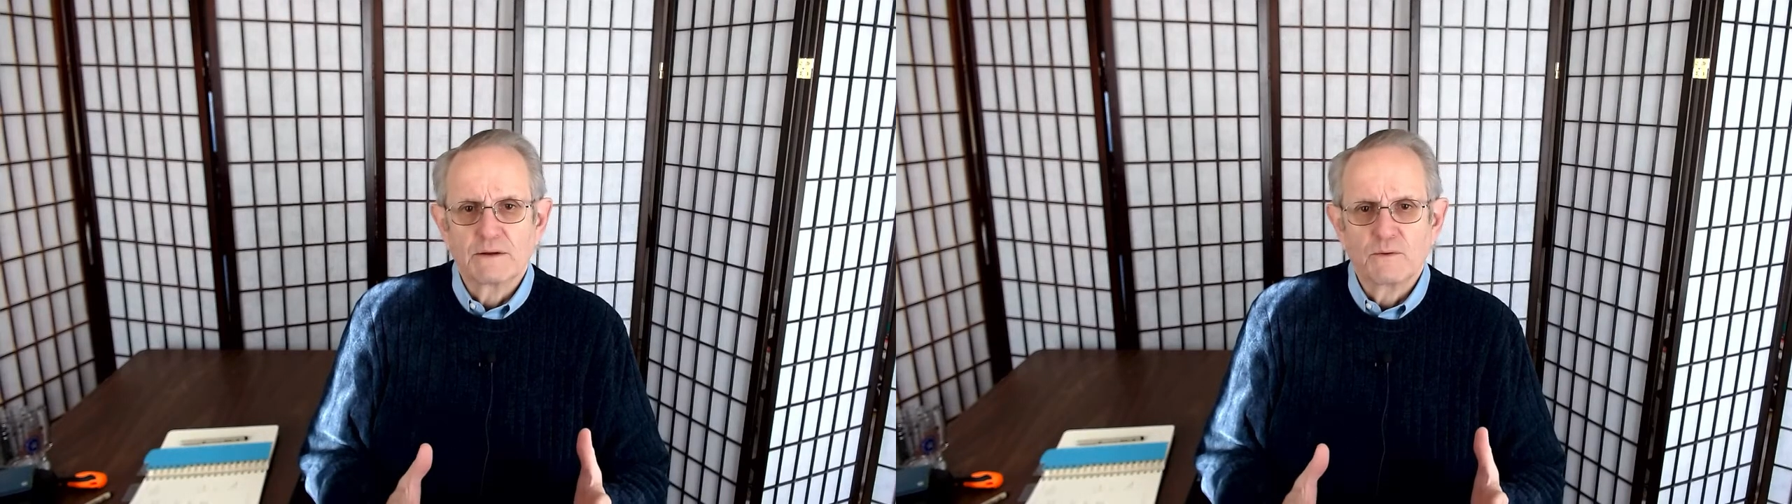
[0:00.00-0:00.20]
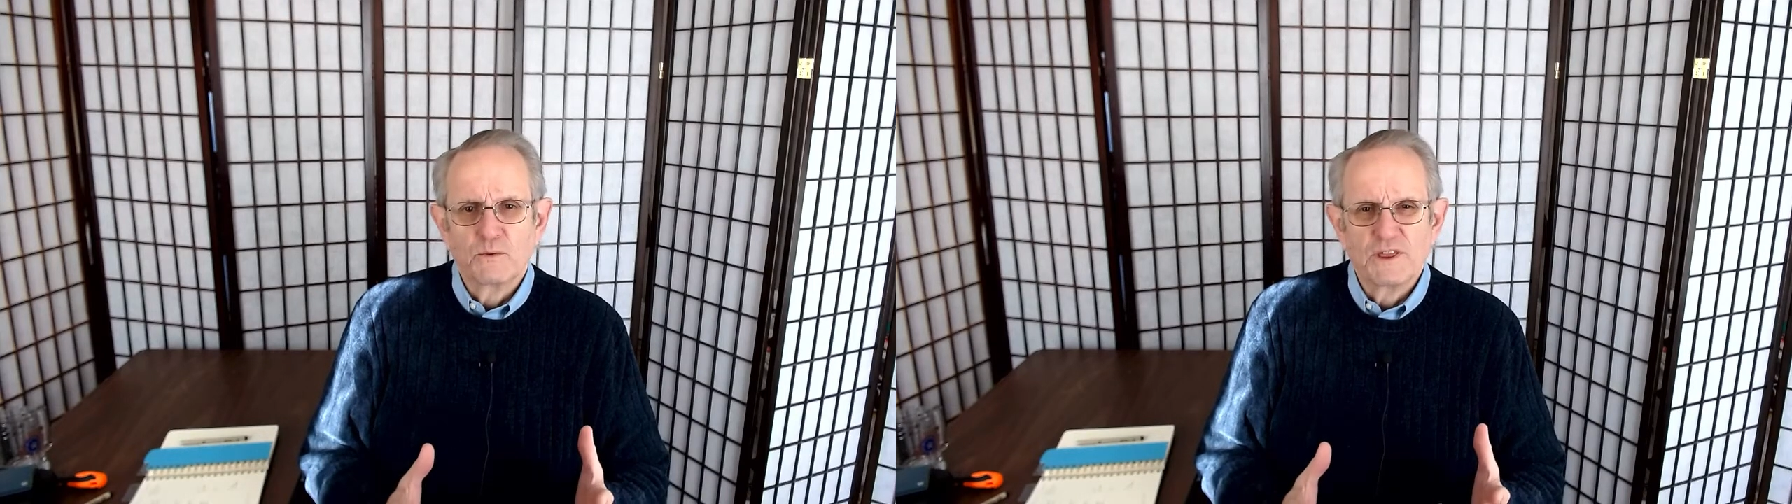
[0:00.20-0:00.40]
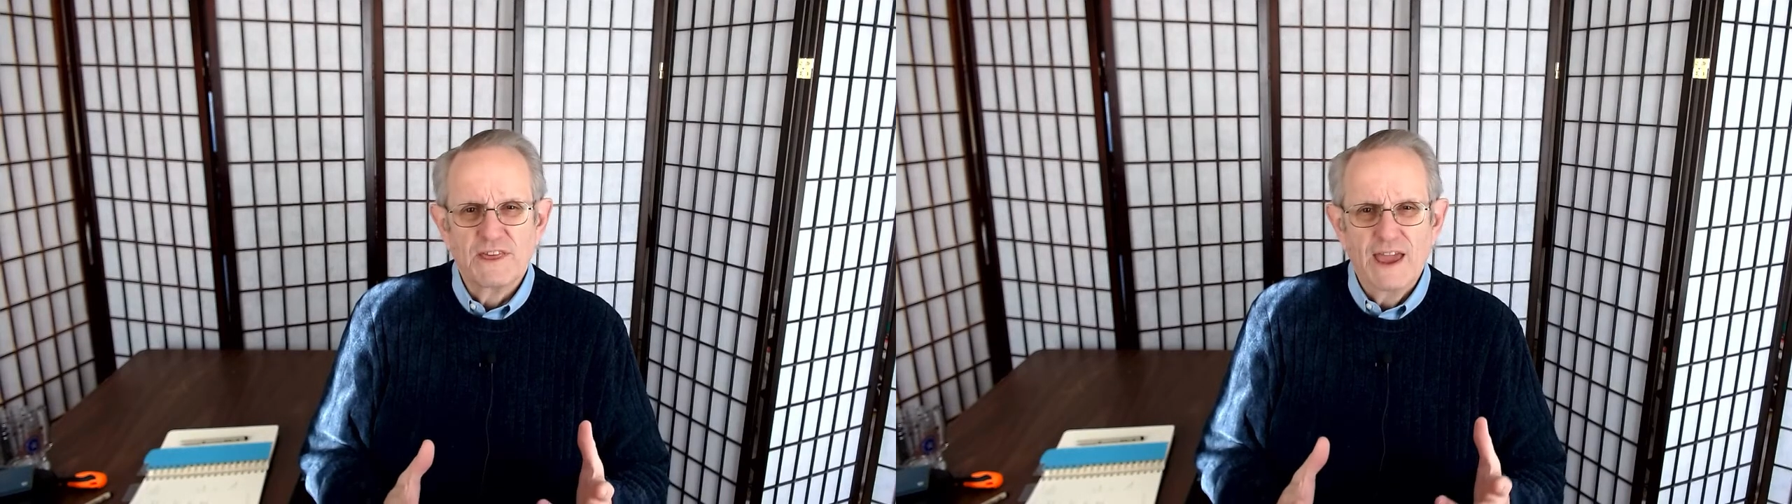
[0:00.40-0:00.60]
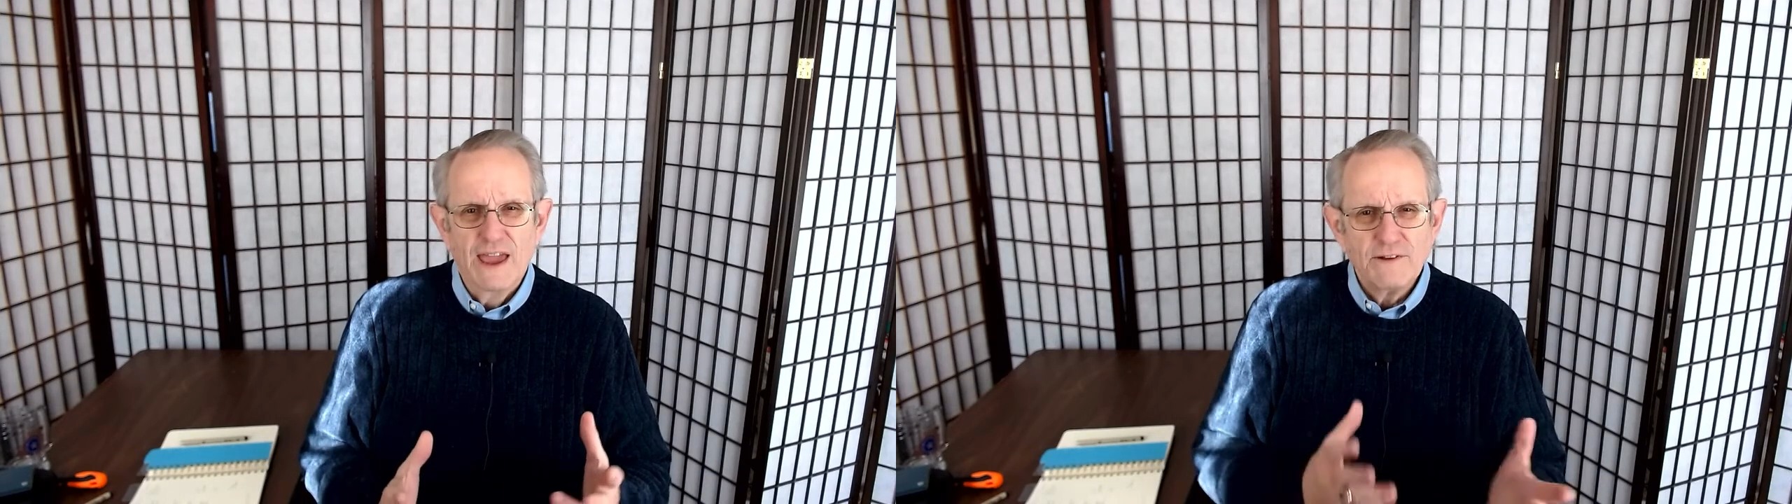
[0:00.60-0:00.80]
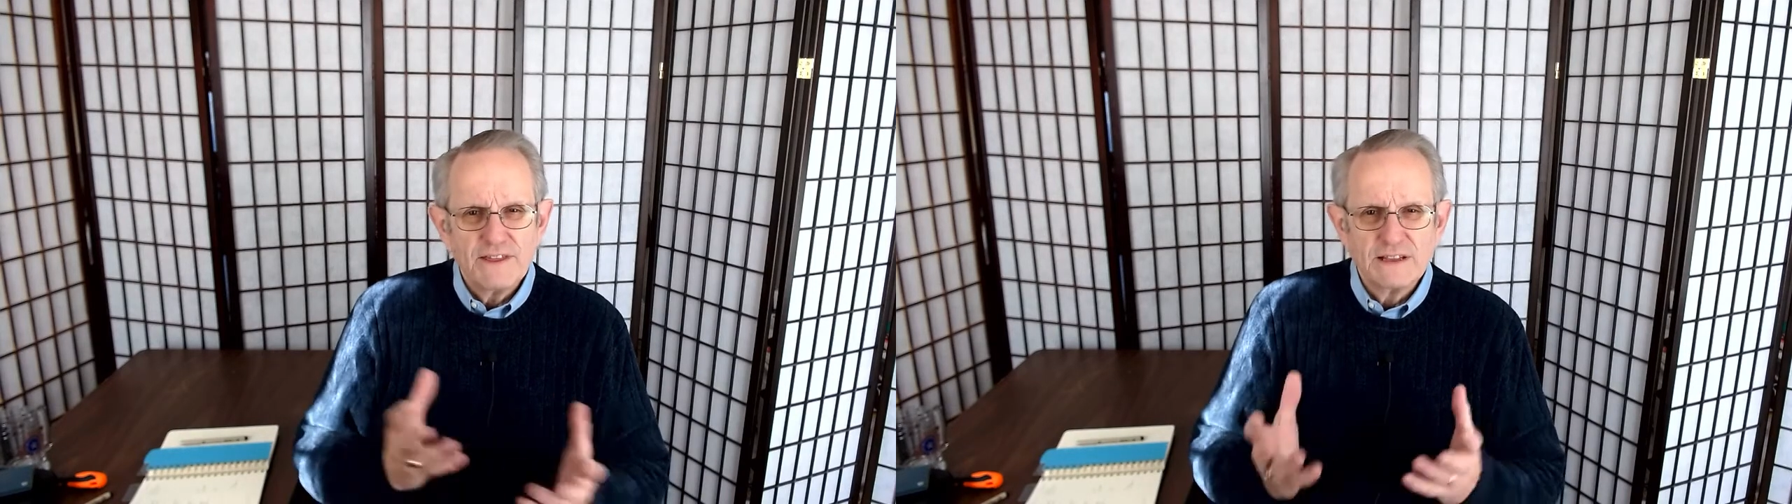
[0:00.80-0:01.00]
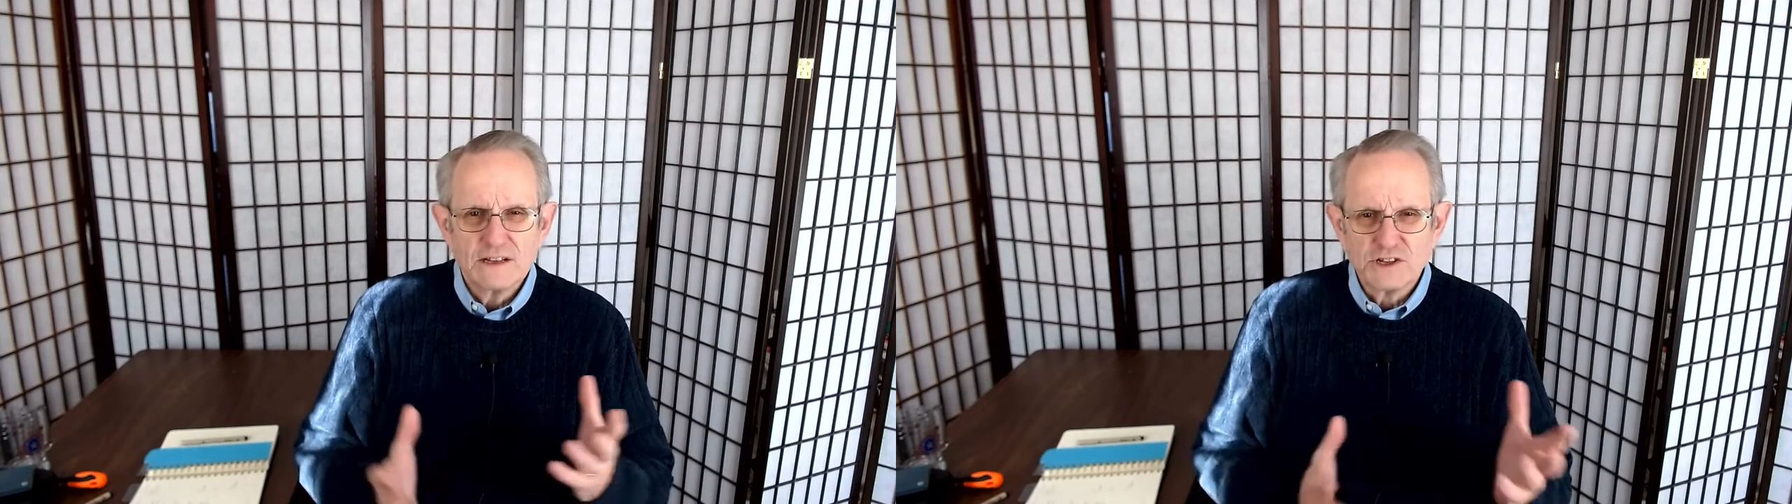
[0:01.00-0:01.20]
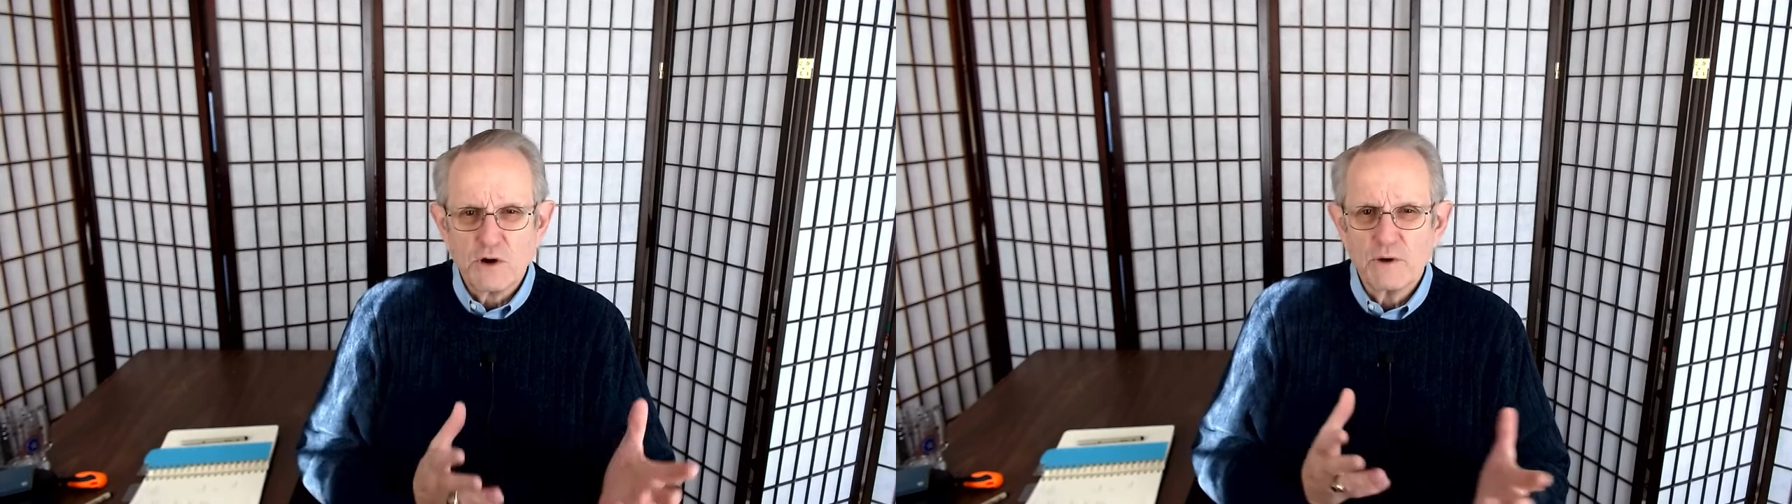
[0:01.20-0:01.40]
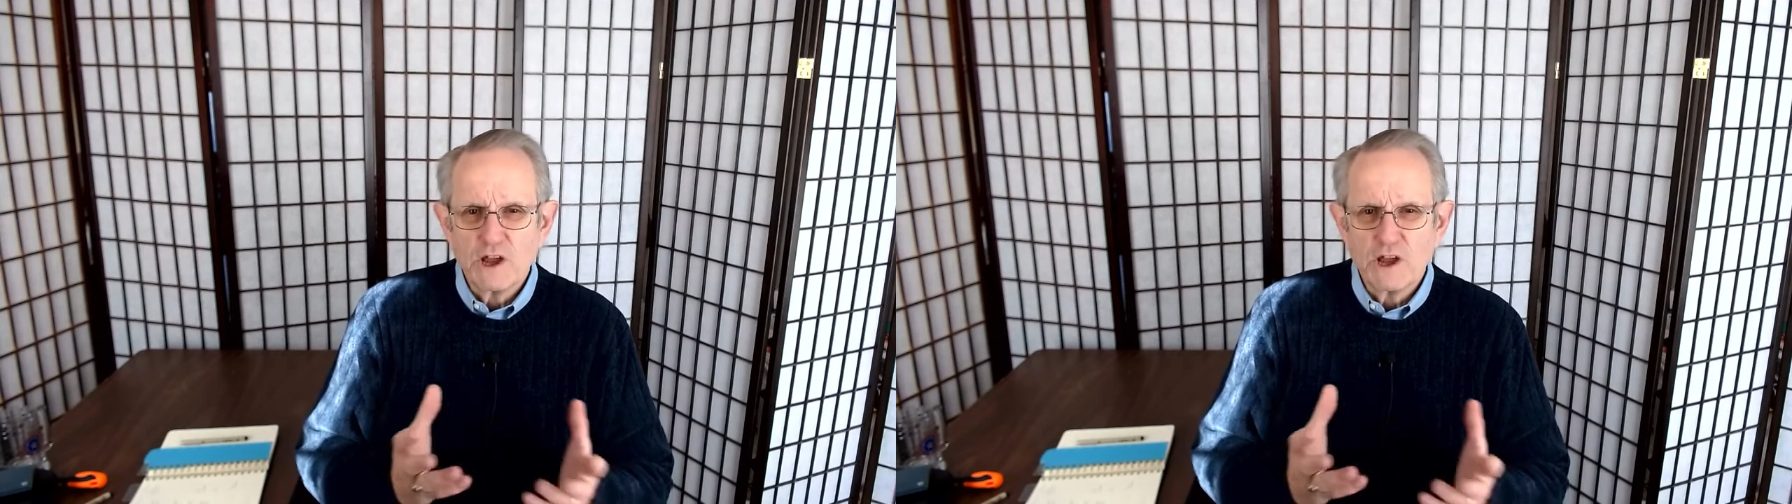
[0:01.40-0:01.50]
with everything that's going